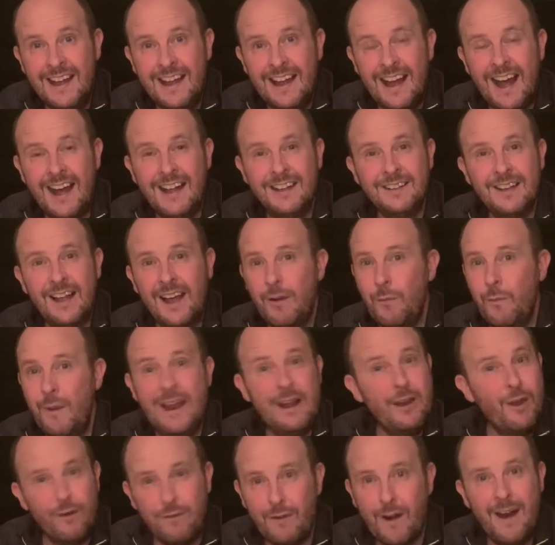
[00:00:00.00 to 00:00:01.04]
And we
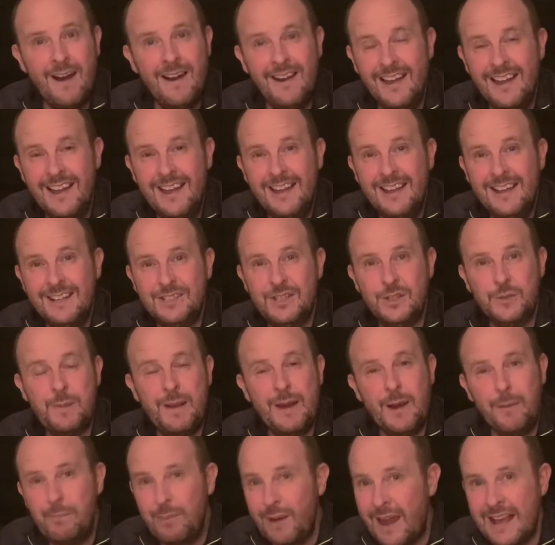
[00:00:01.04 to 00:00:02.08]
love her. She's been
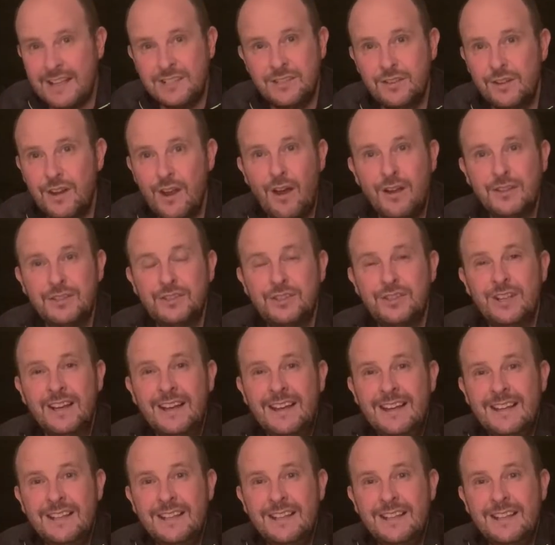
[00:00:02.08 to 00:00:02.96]
a blessing to us.